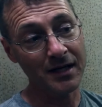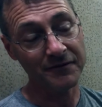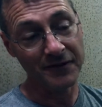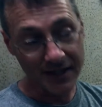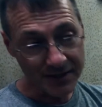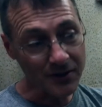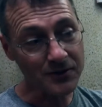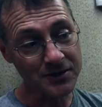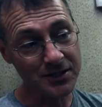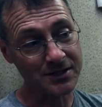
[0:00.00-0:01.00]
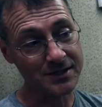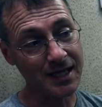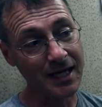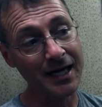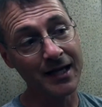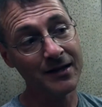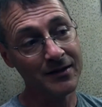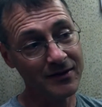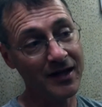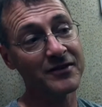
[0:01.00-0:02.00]
if they don't just die,
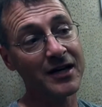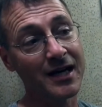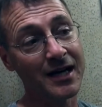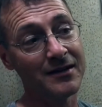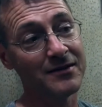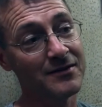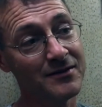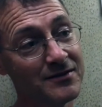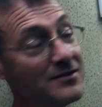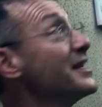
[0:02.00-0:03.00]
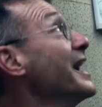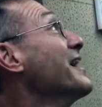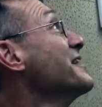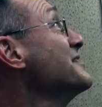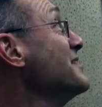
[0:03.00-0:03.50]
they've got, you